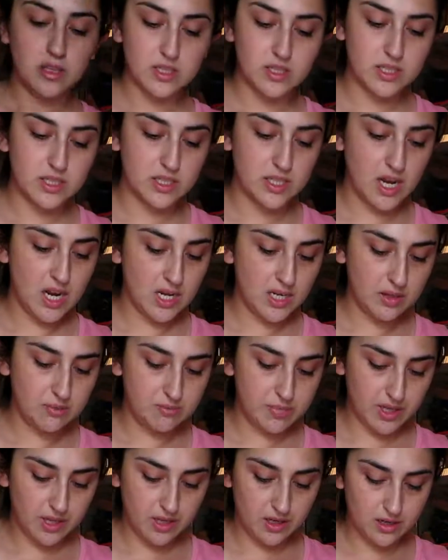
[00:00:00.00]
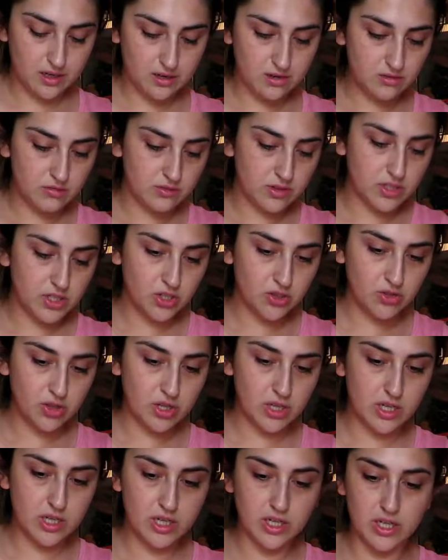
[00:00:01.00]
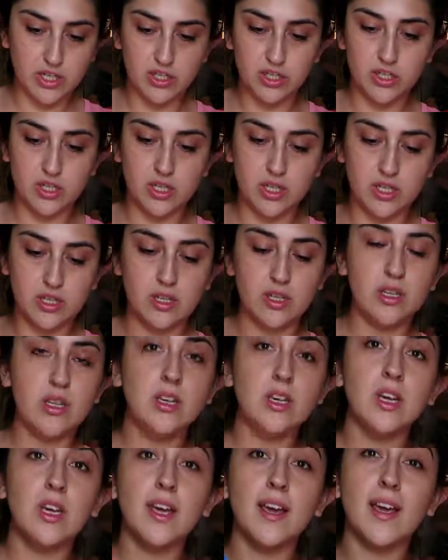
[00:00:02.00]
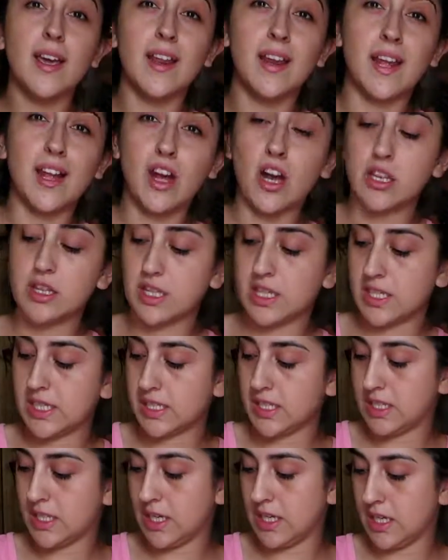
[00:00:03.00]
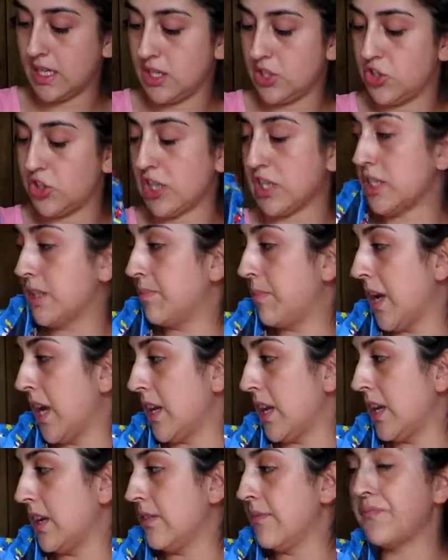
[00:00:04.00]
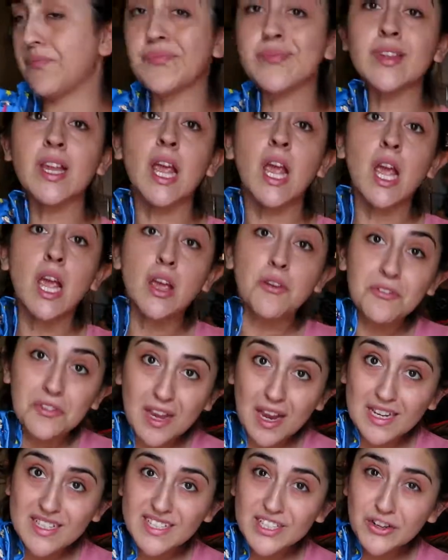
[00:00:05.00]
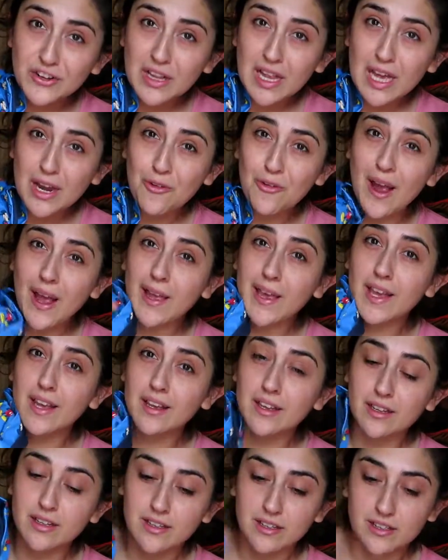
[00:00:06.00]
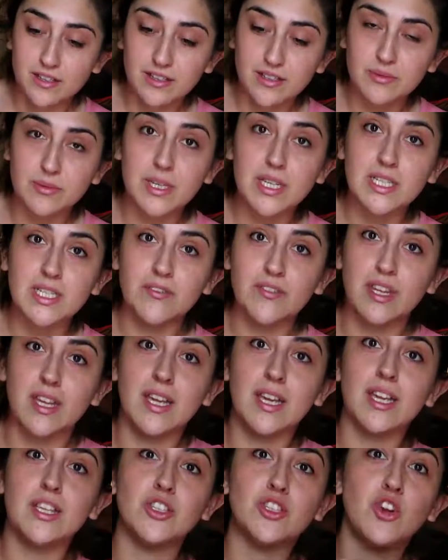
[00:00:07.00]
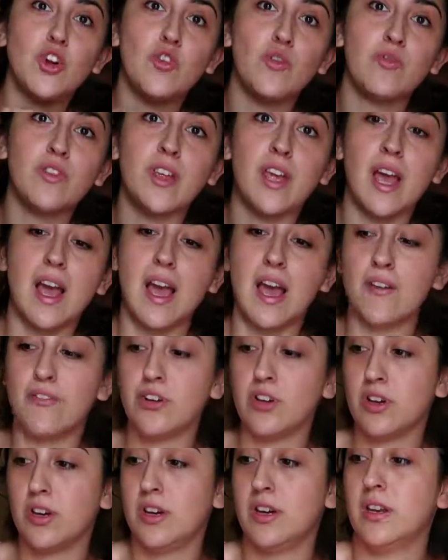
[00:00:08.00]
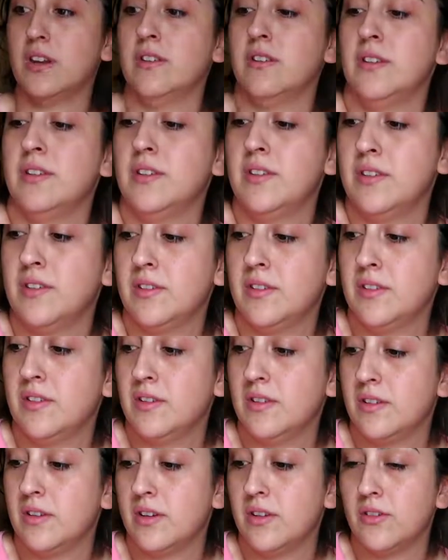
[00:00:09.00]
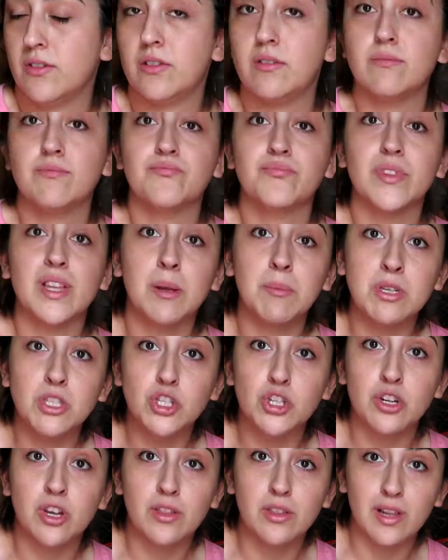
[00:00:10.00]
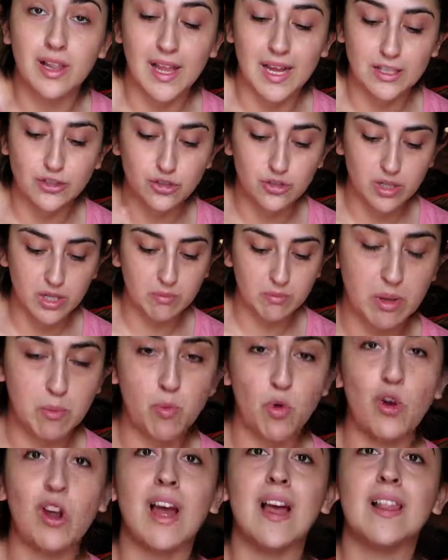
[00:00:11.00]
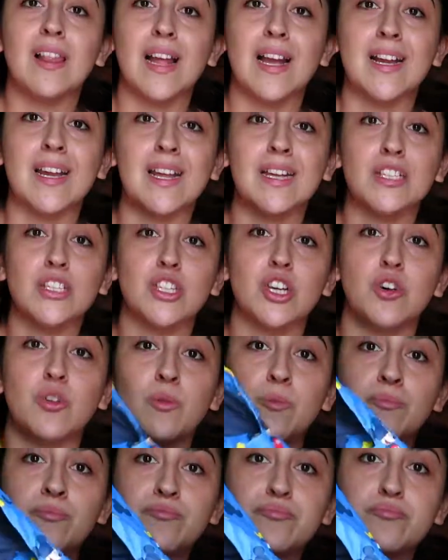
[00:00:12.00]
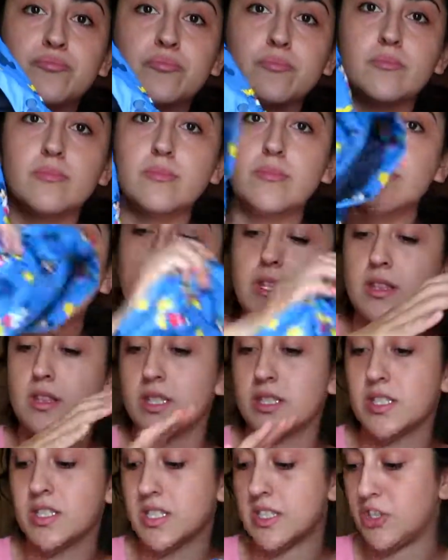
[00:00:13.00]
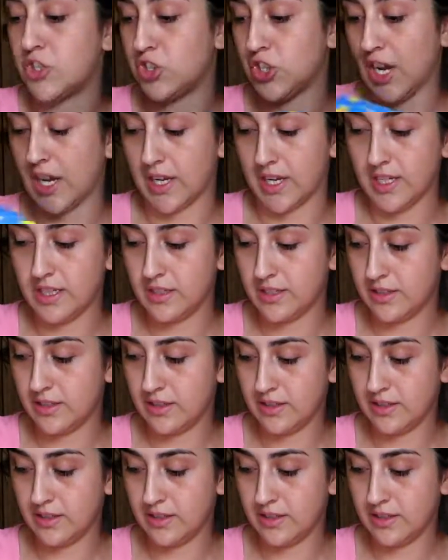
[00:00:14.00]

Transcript: because it's kind of big, still in good condition, and I got this in JCPenney. You guys hear a lot of racket because of the kids. Hopefully I have a good... Oh, let me turn on the light so be more lighting. So this is his jacket.